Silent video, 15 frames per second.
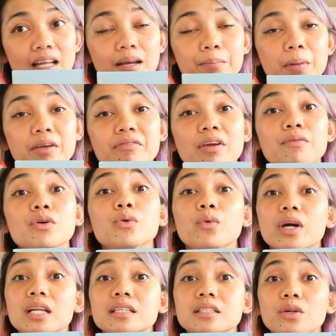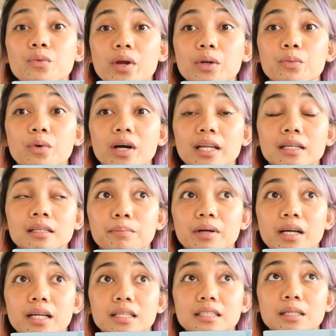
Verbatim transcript: my favorite one is the red one but